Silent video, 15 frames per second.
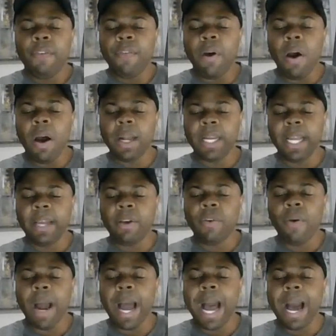fonding
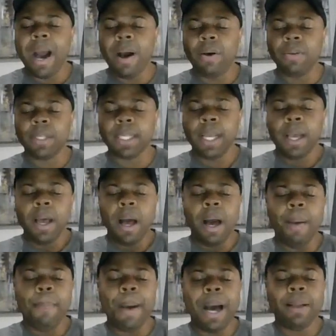crowds
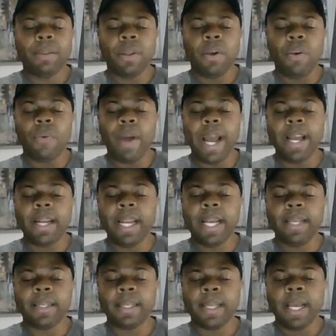about the
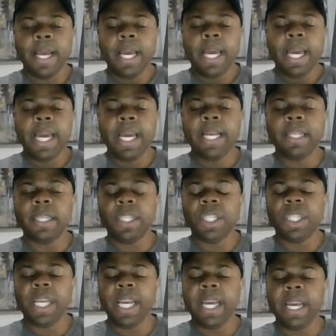greatness he's
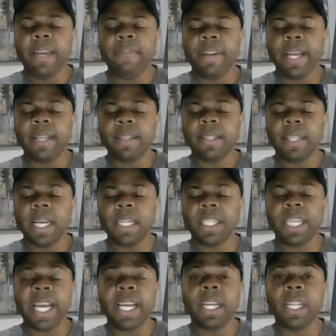achieved in
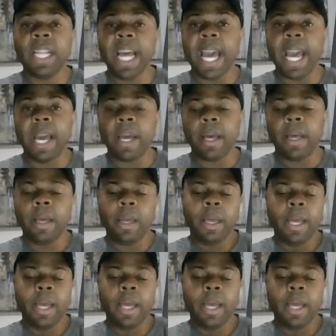such a clique.